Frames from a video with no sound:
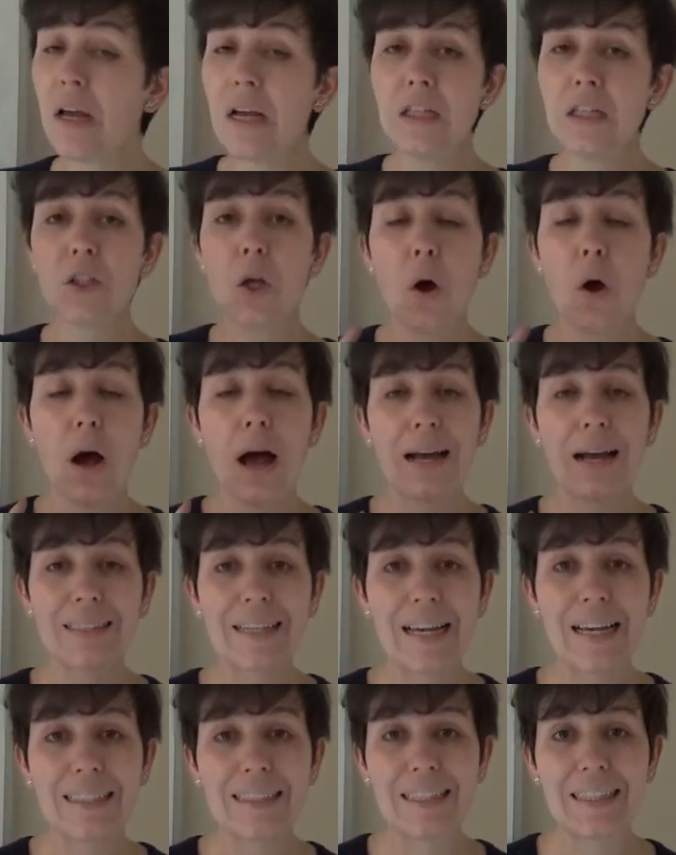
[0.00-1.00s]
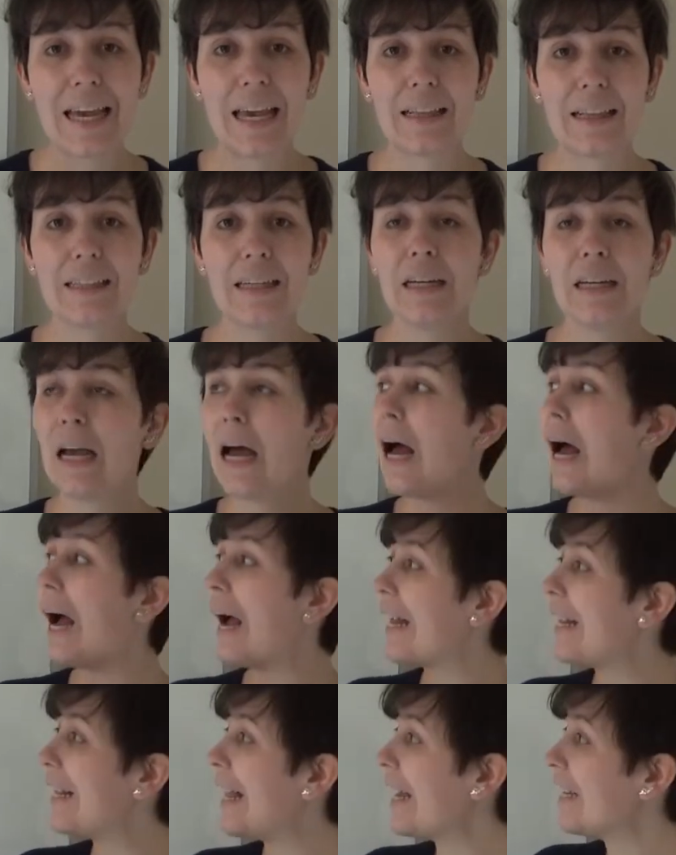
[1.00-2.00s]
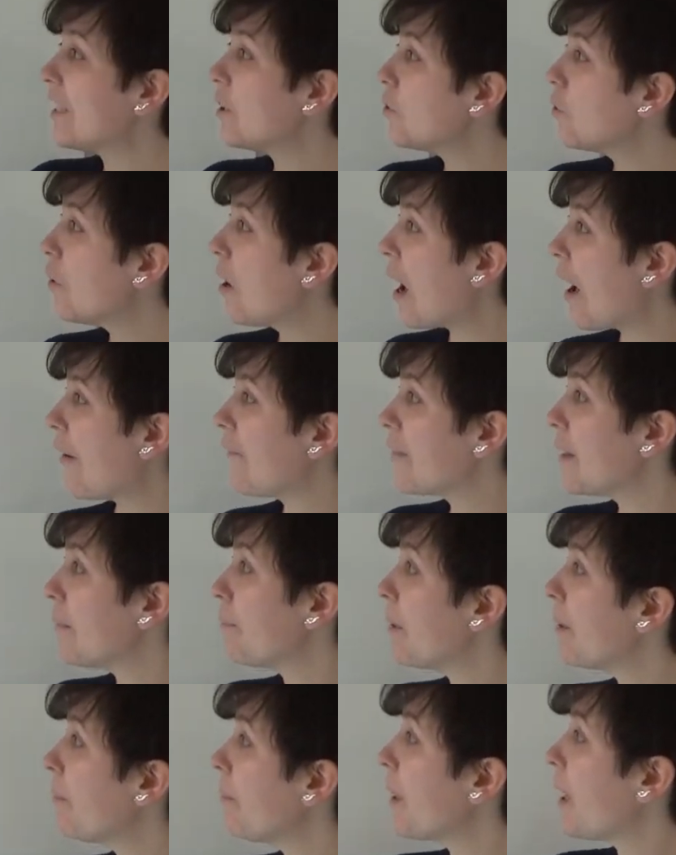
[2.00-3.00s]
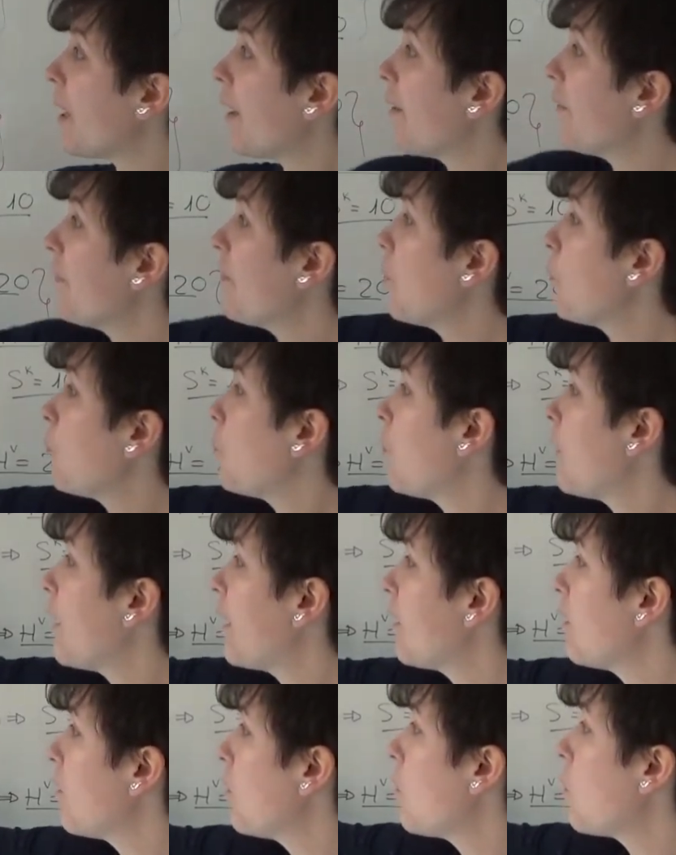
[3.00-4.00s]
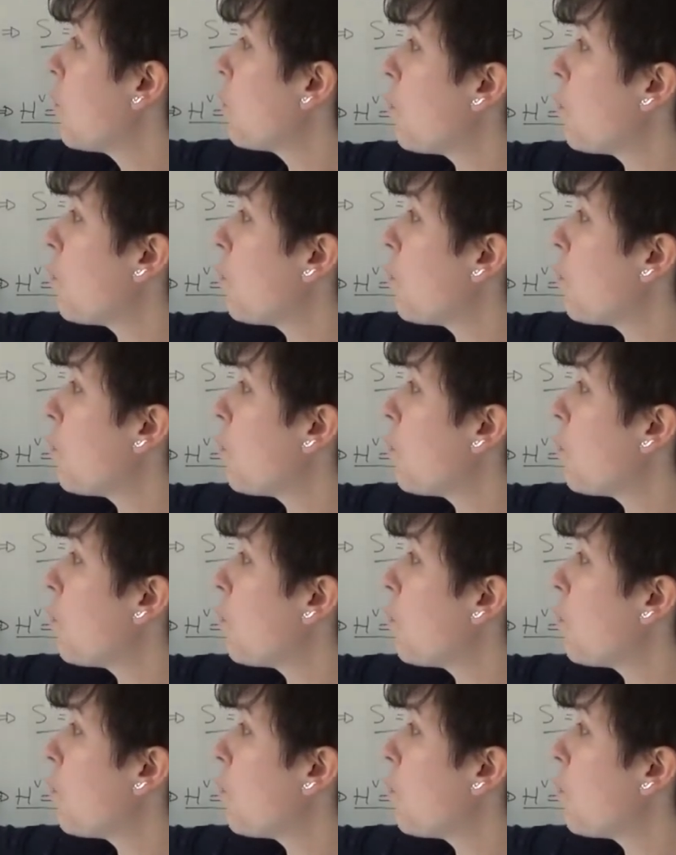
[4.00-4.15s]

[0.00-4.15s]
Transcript: So, as I said, I like to have the PPF where